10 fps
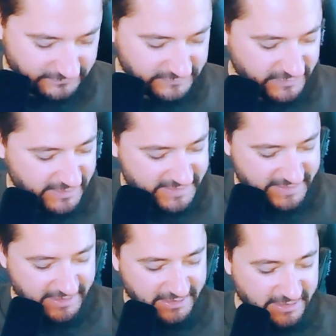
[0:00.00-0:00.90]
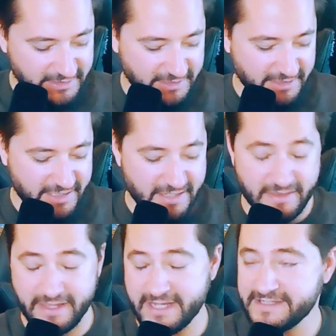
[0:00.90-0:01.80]
So let's see here.
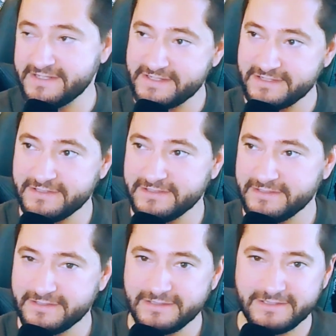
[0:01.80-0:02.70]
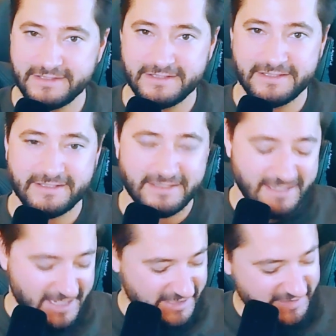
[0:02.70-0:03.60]
This
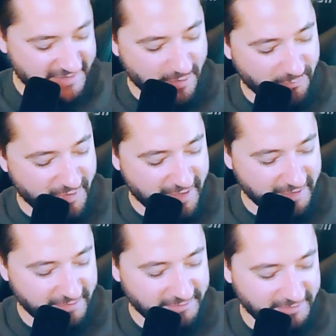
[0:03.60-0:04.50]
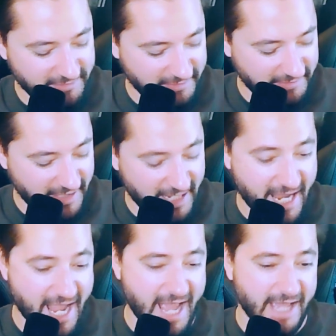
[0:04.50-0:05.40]
is something that I
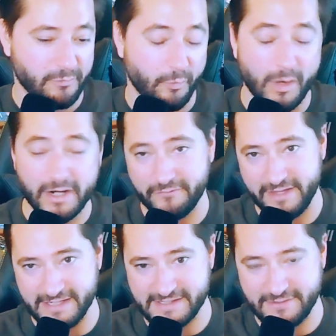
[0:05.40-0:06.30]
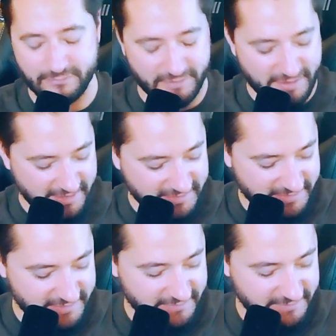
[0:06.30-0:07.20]
had one of these two things,